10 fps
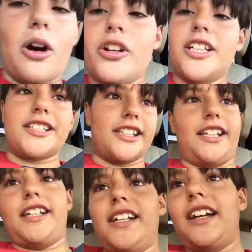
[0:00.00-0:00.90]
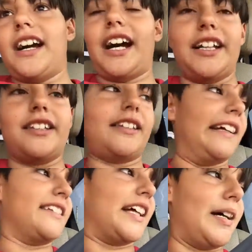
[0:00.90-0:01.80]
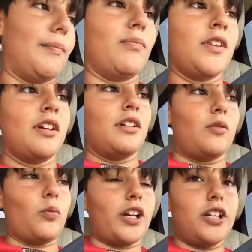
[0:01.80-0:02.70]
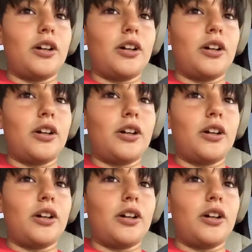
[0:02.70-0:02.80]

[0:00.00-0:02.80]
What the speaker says: honestly, I think that when you